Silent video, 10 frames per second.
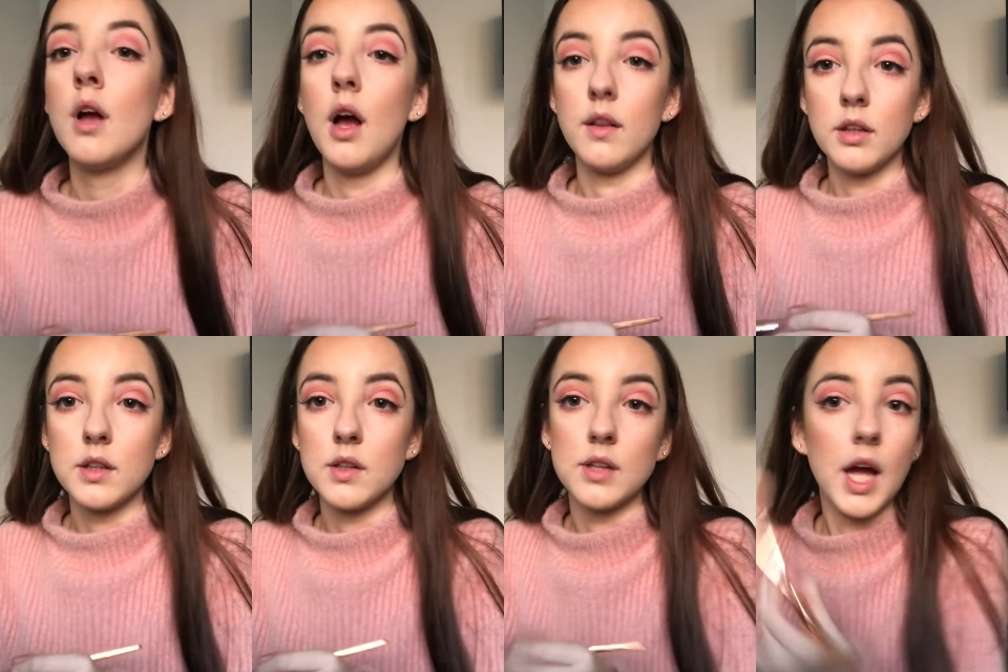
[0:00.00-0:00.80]
I think this
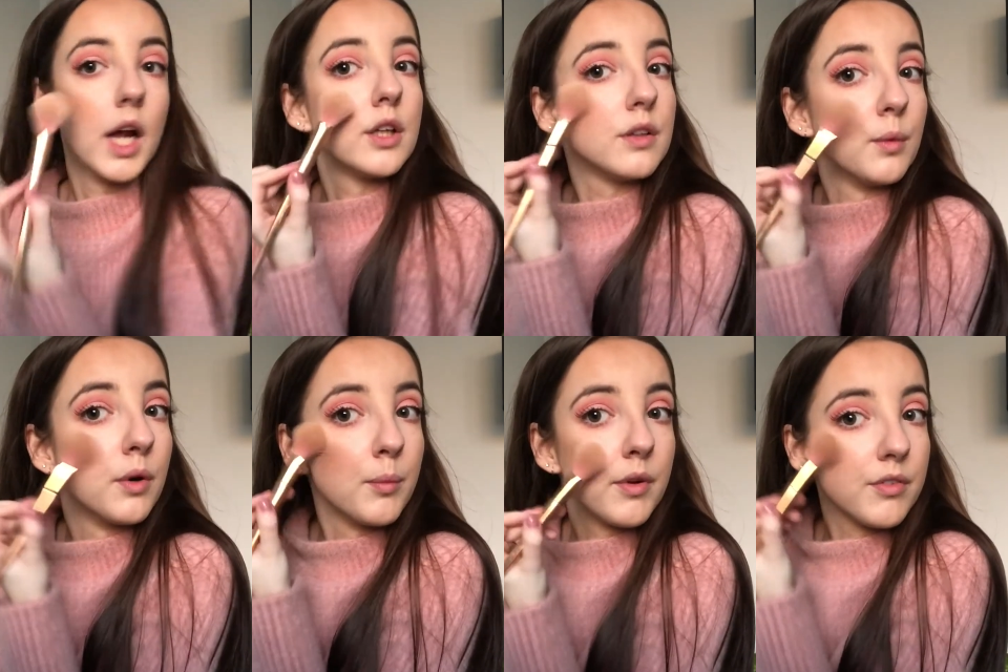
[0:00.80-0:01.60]
is actually one of
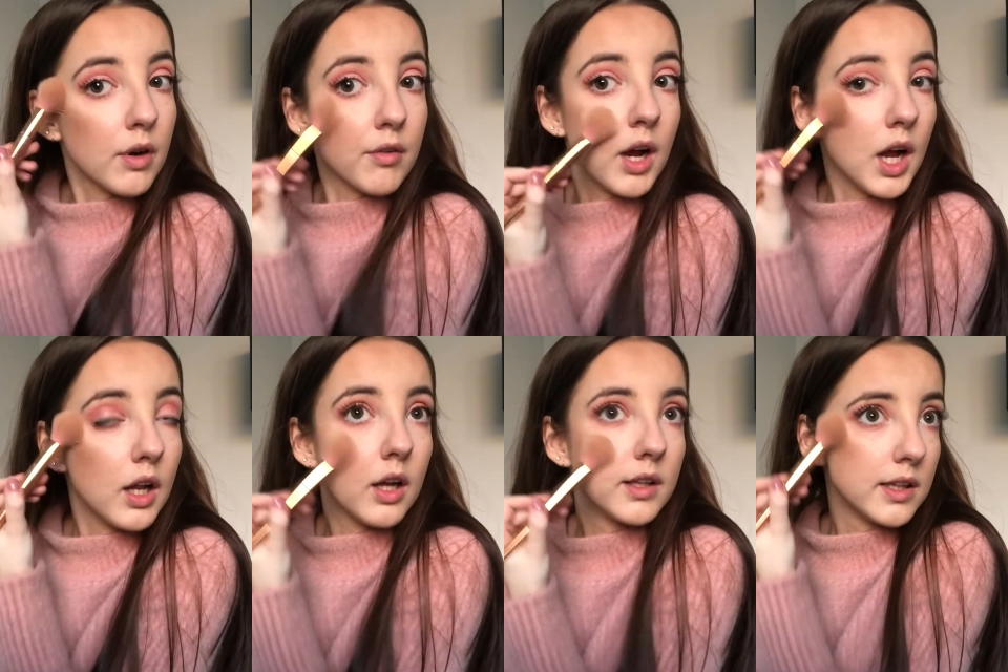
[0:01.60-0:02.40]
my favourite
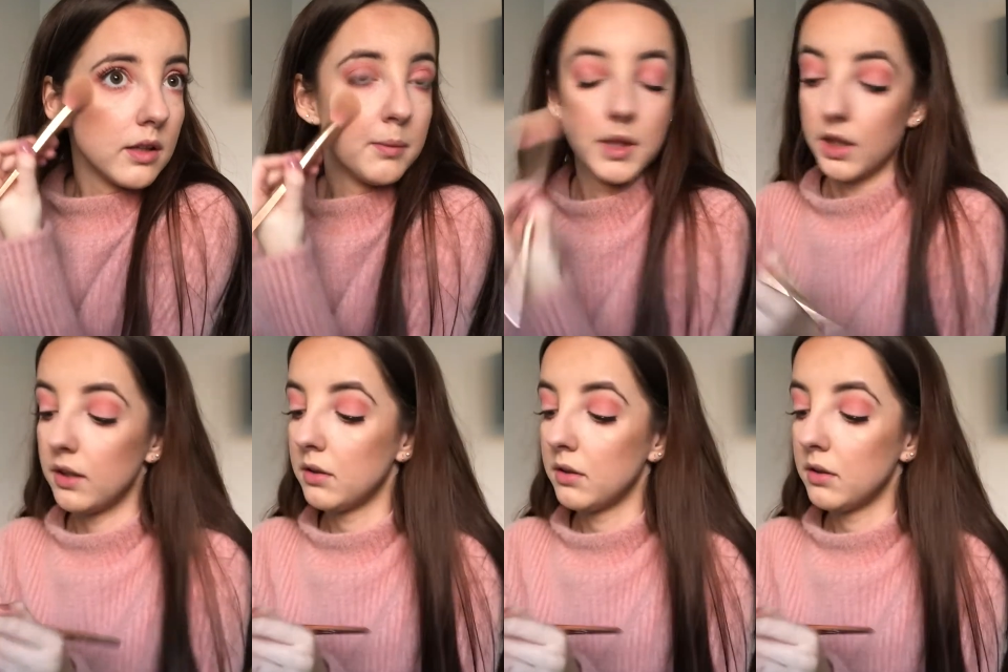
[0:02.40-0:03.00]
highlighters at the minute.